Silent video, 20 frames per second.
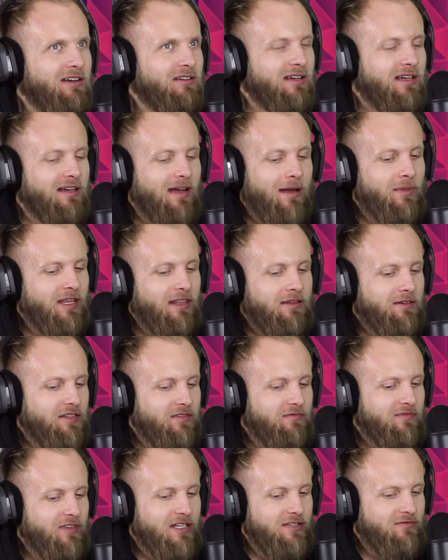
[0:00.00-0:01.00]
I mean, there's
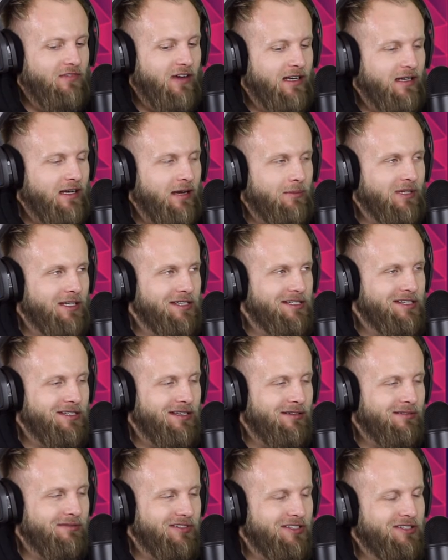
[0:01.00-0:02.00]
Vine compilations
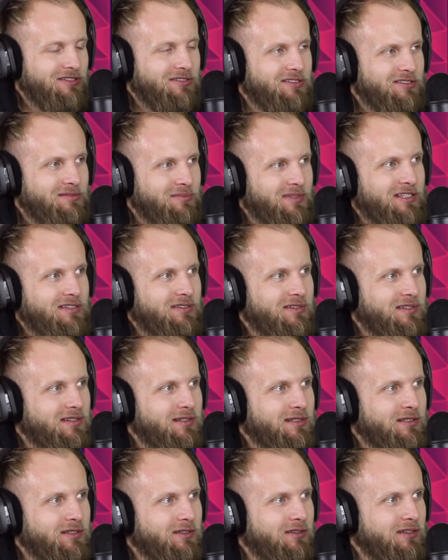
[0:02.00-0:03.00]
all over YouTube, but you
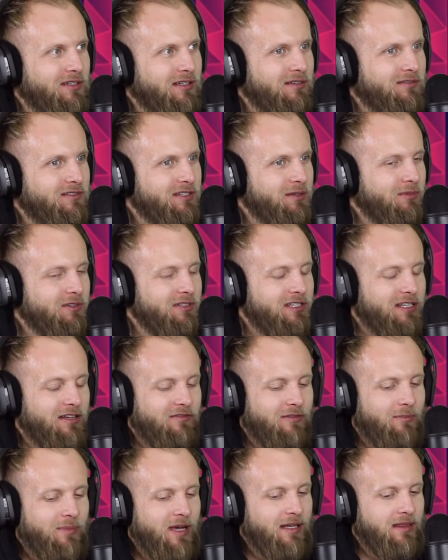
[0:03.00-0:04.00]
can look at some of her stuff
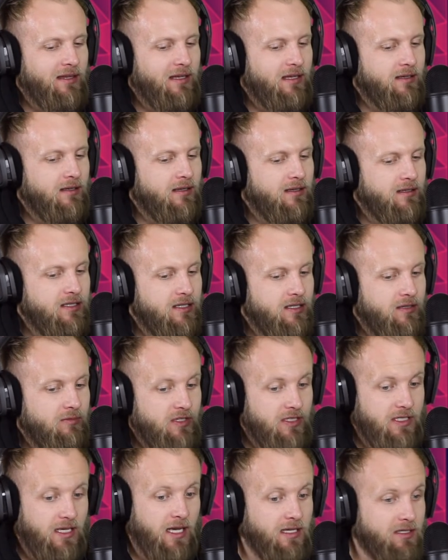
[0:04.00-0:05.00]
from back then. And she
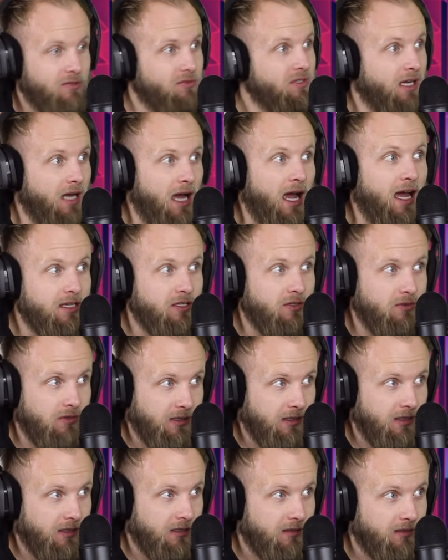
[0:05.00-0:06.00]
was like a high
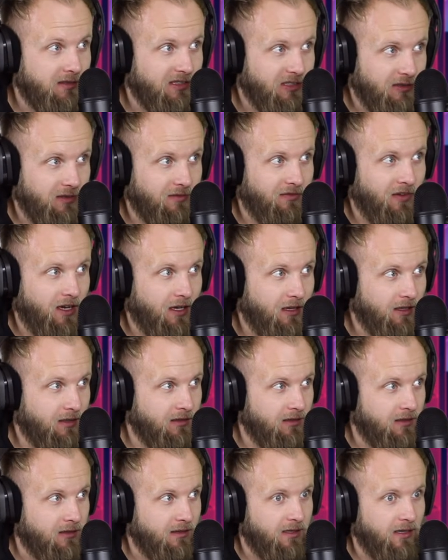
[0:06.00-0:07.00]
schooler doing Vine.
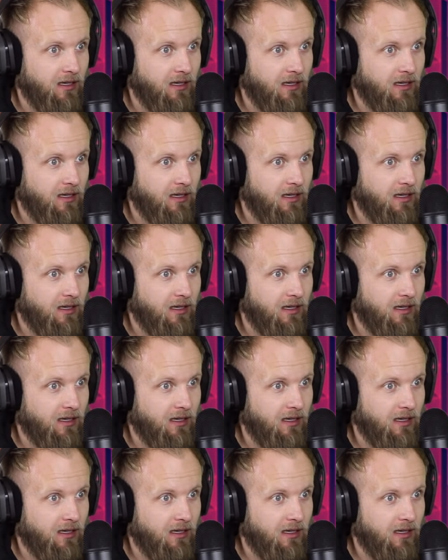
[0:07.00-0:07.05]
Wow.